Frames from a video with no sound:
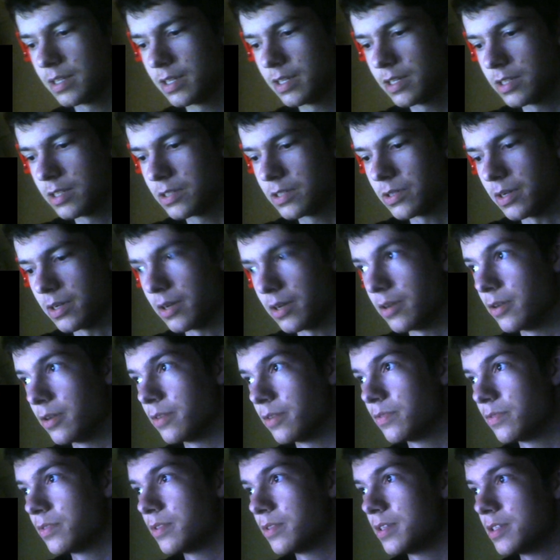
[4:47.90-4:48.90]
So I don't know
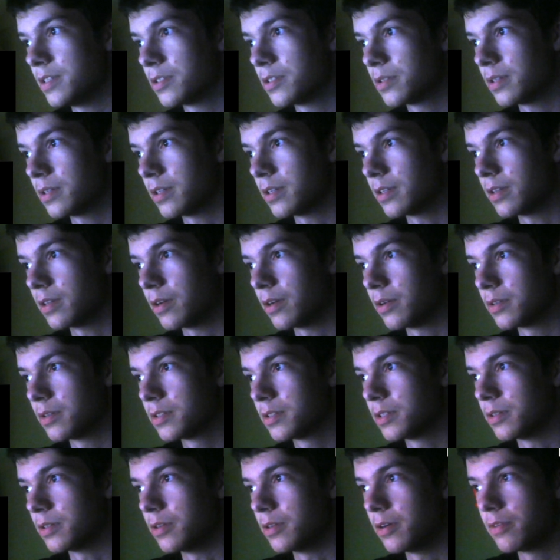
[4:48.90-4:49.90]
if he's trying to
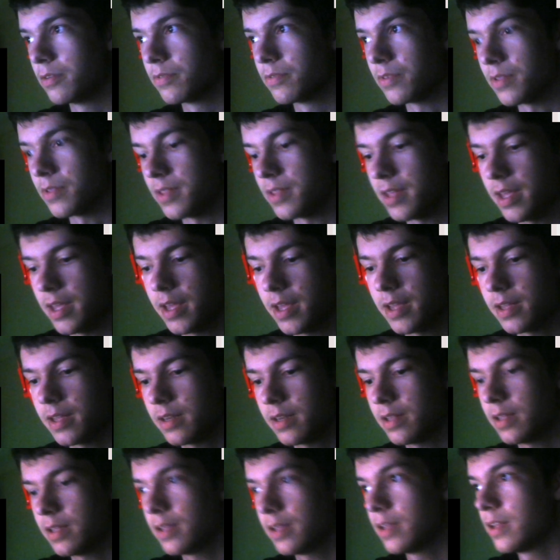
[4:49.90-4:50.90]
also go for that.
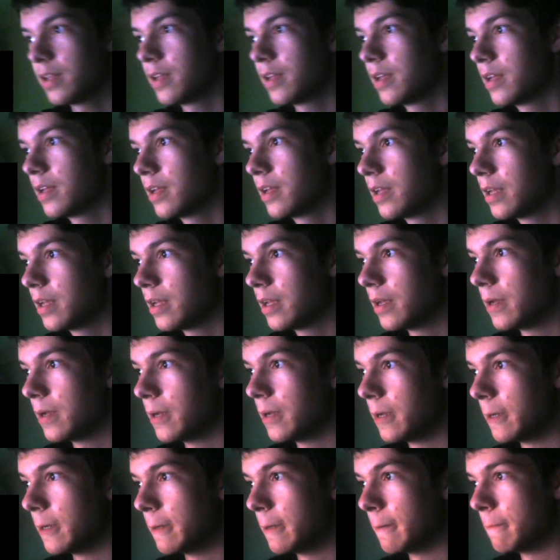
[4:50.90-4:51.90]

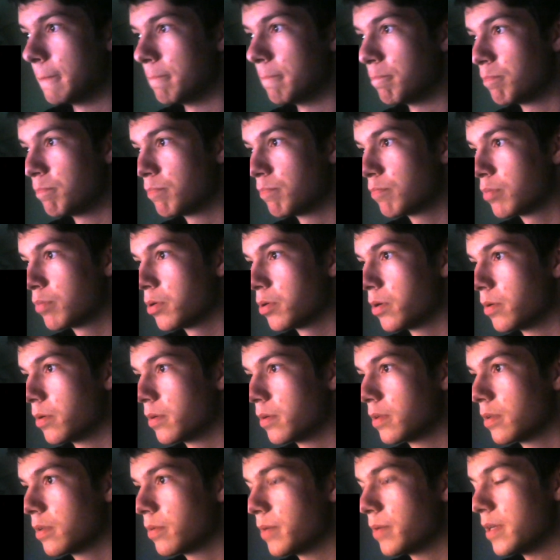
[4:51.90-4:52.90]

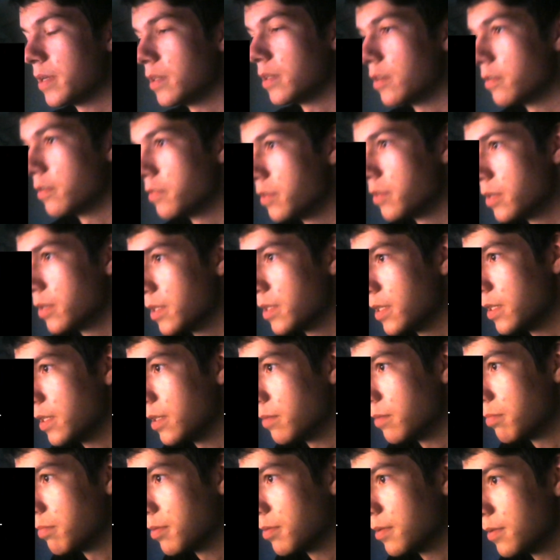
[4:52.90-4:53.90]

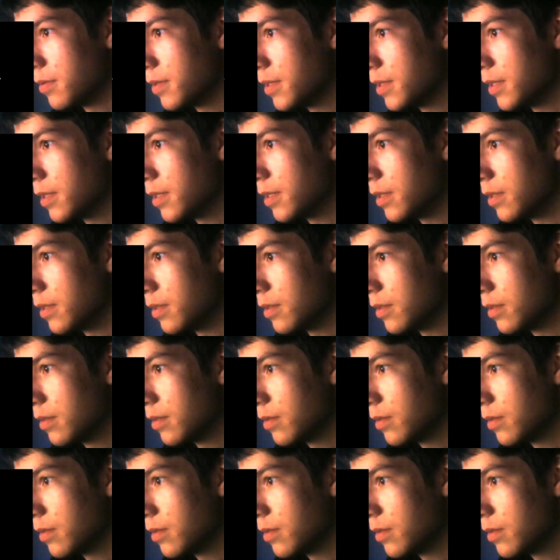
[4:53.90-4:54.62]
Novocaine, procaine.